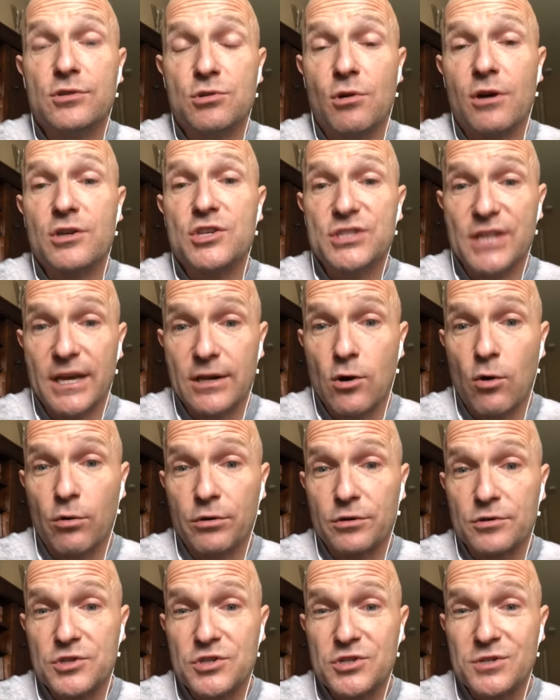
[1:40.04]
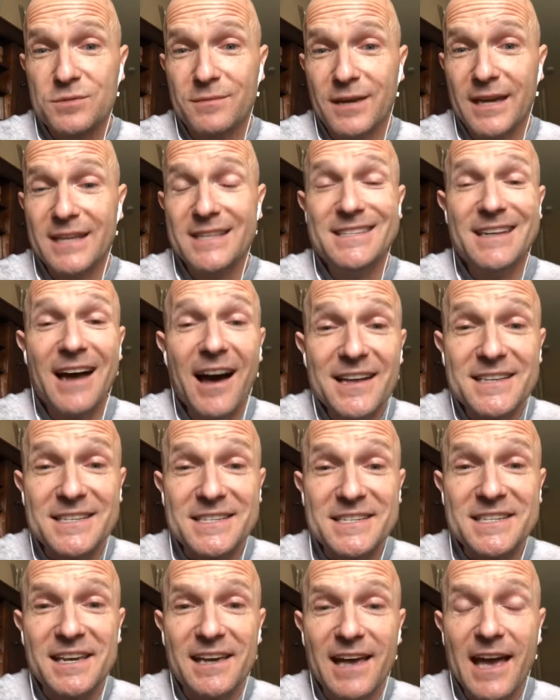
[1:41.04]
to our stakeholders. It
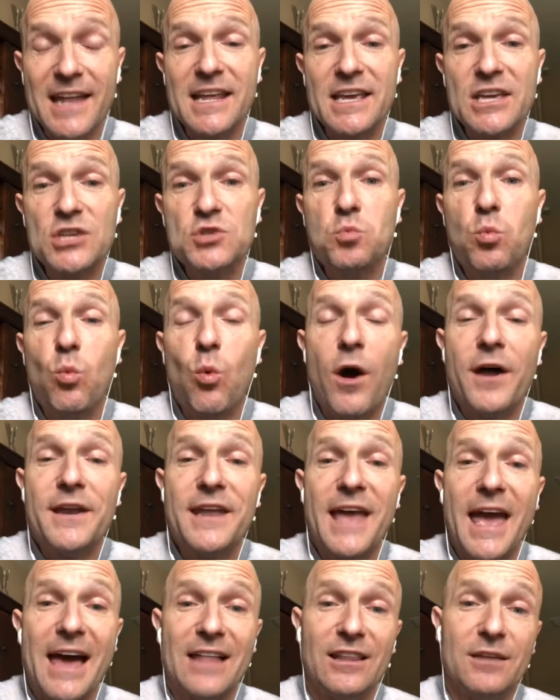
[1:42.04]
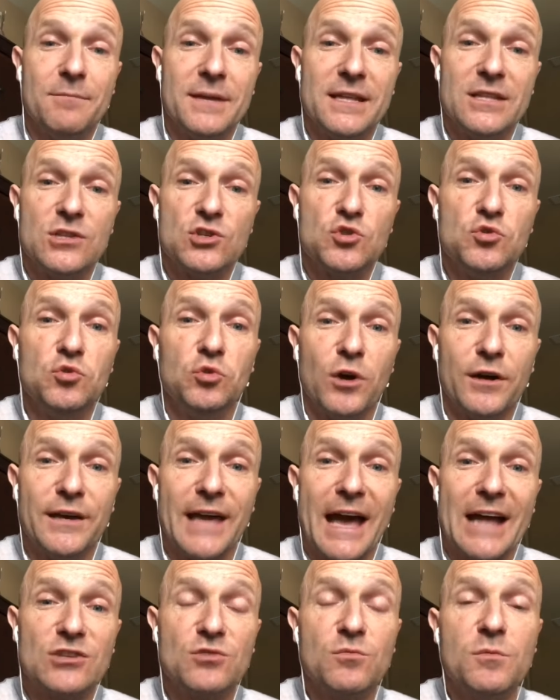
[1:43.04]
does. And it is one element to look
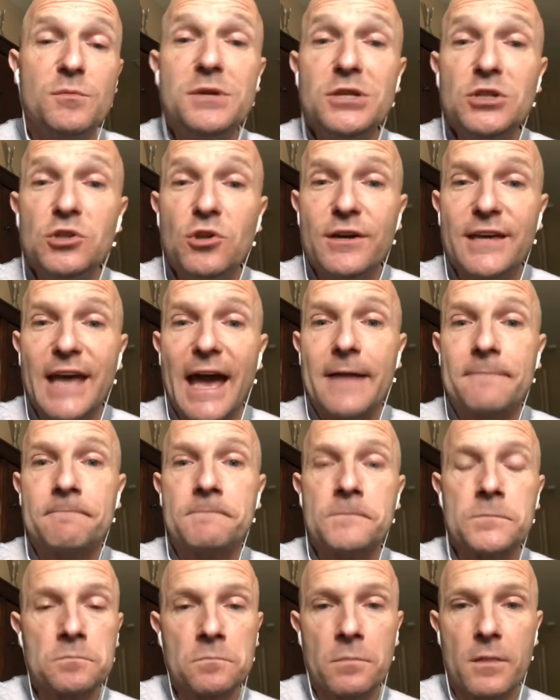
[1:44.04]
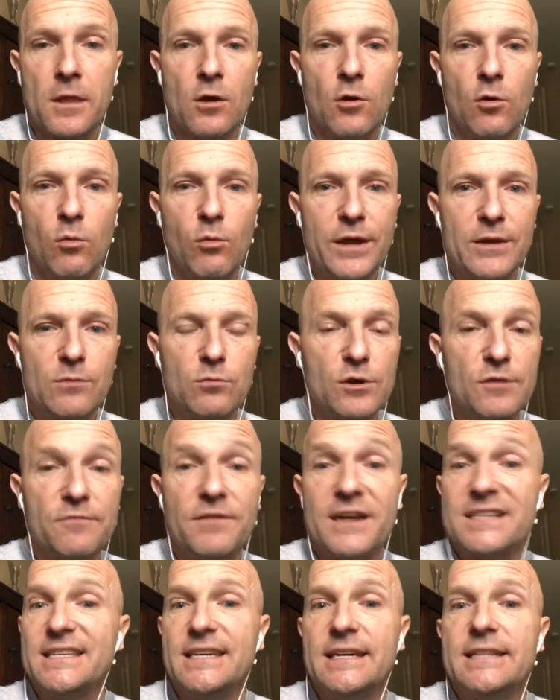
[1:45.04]
at. So when we look at when we're
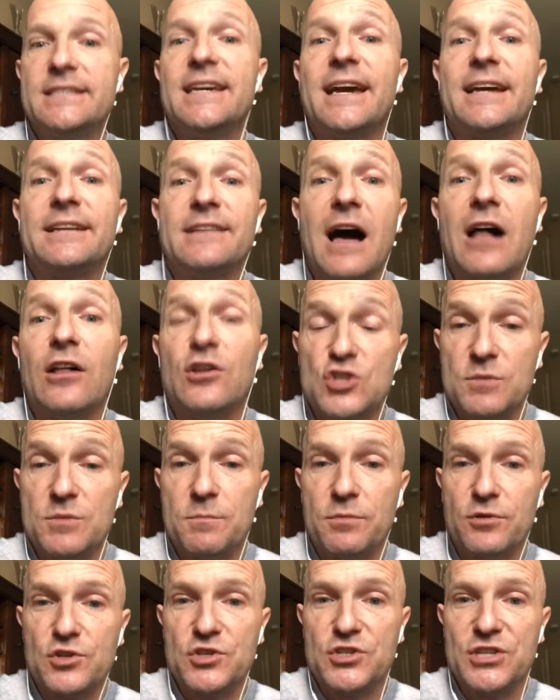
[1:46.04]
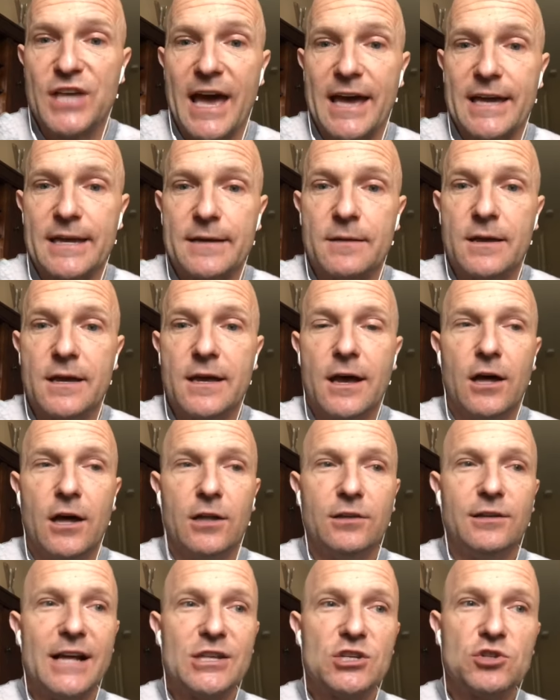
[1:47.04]
investing in technology per se,
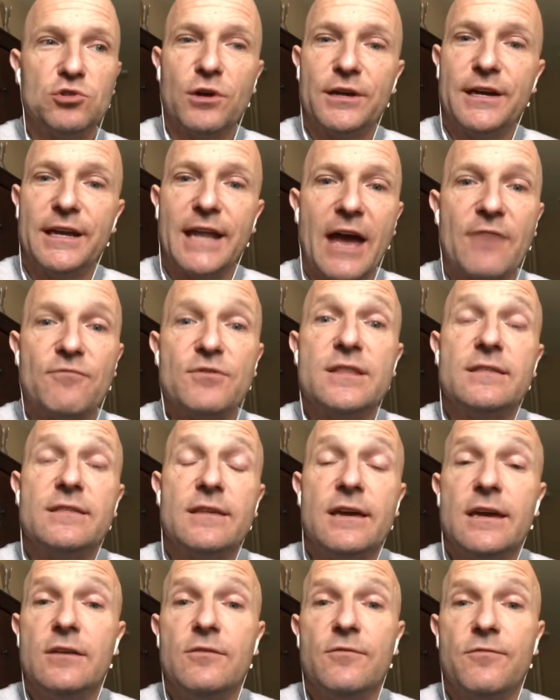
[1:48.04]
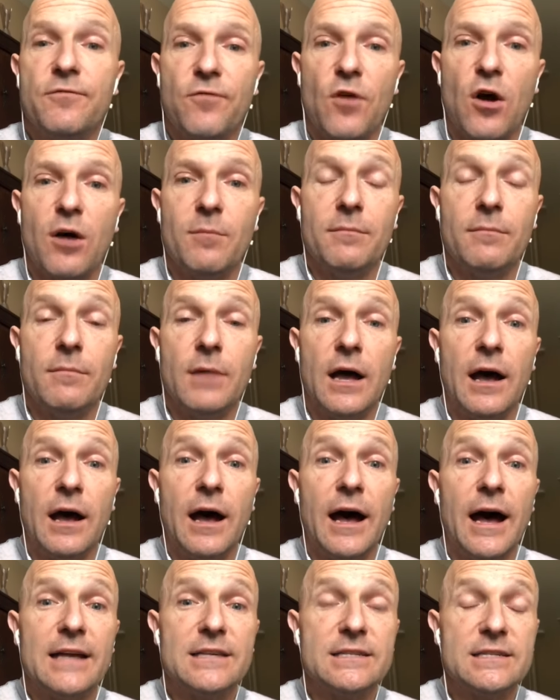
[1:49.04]
let's look at everything from
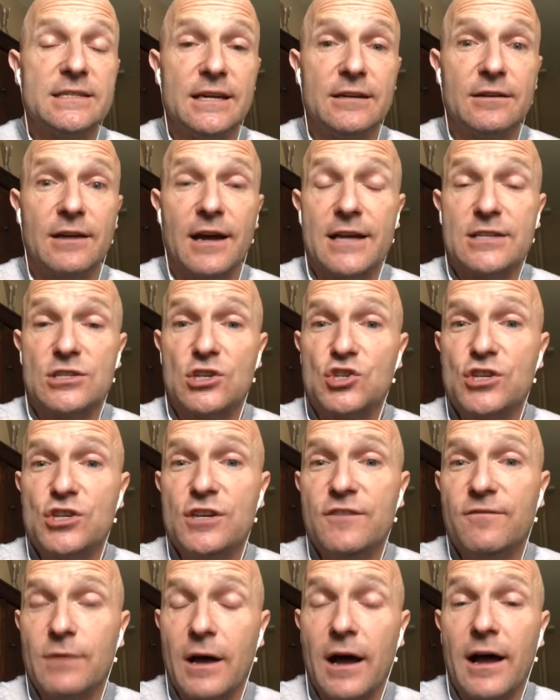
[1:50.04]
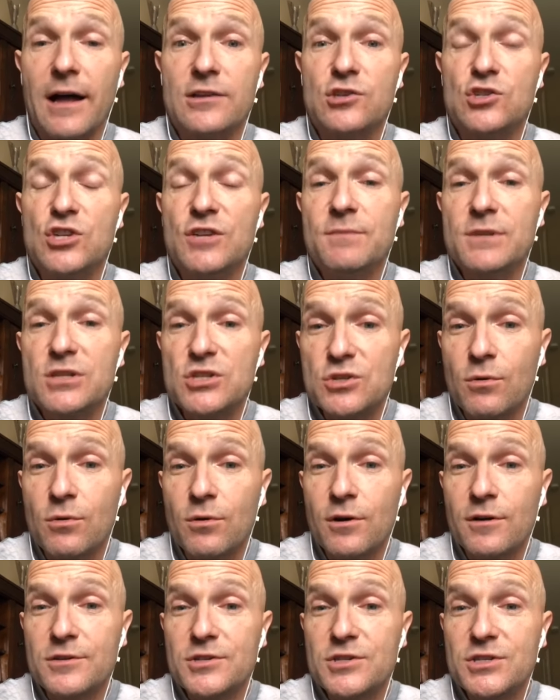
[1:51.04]
uh, standardized achieve, uh, achievement
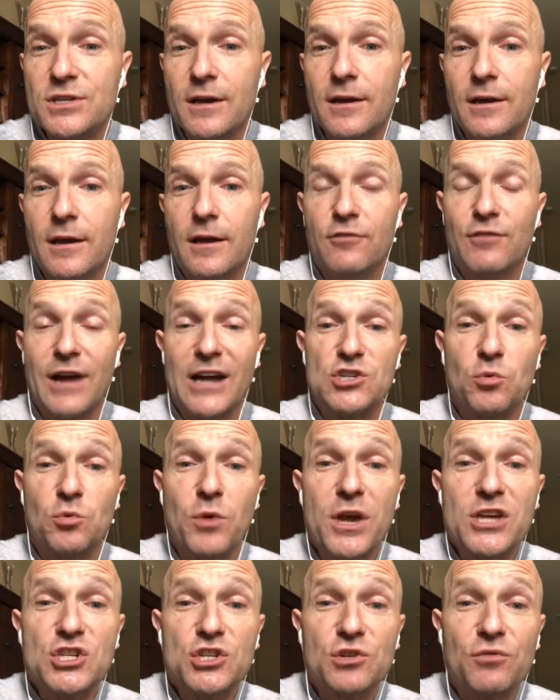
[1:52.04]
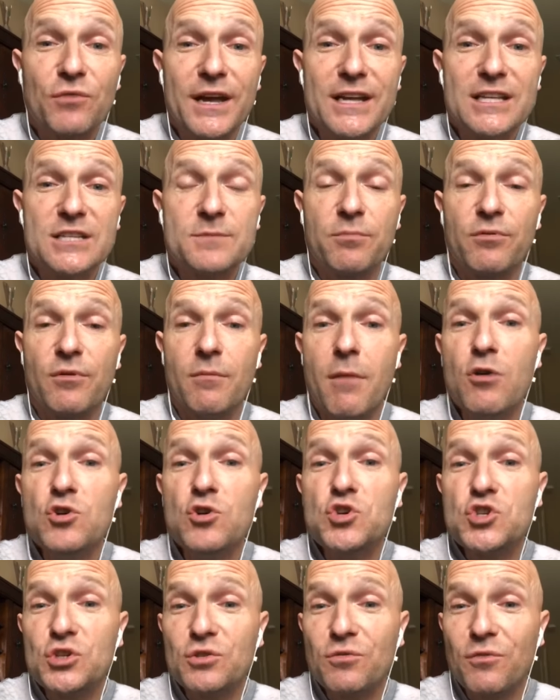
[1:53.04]
scores, graduation rates,
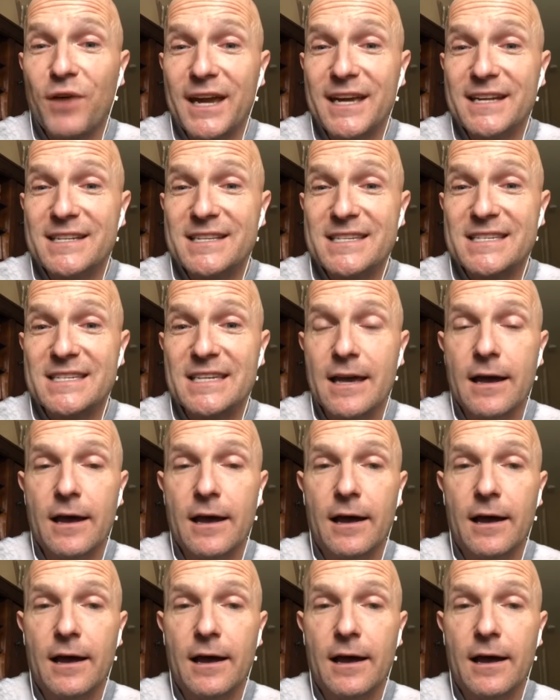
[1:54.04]
promotion rates,